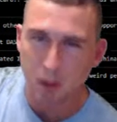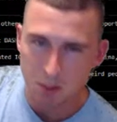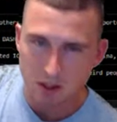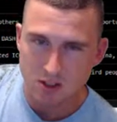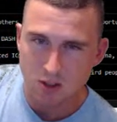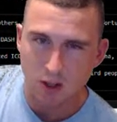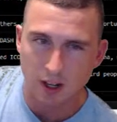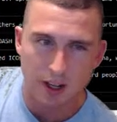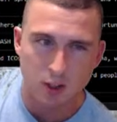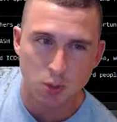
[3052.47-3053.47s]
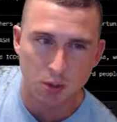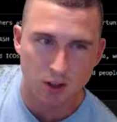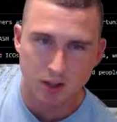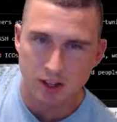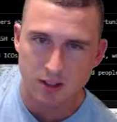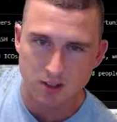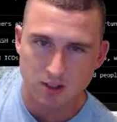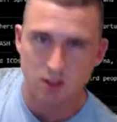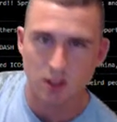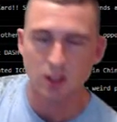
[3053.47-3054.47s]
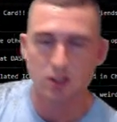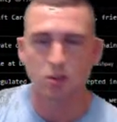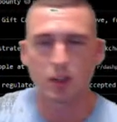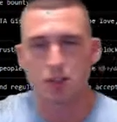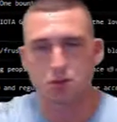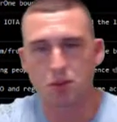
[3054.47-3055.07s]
busy, so I do apologize to you guys for